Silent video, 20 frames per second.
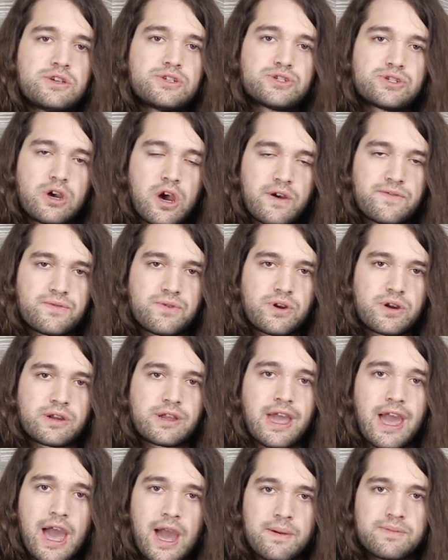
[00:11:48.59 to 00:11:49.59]
software
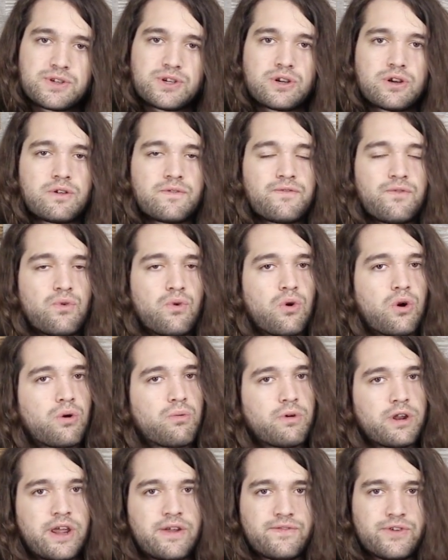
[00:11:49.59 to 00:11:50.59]
capture
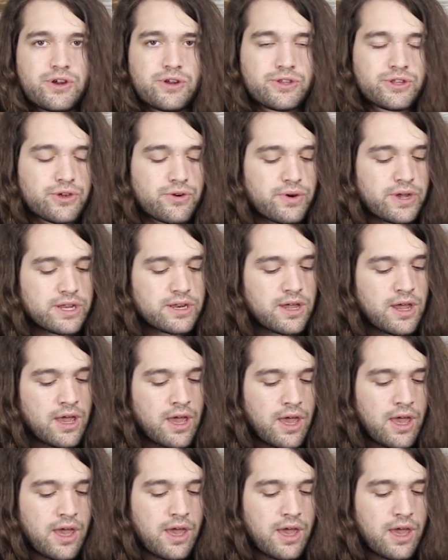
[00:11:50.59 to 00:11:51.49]
for whatever you're doing.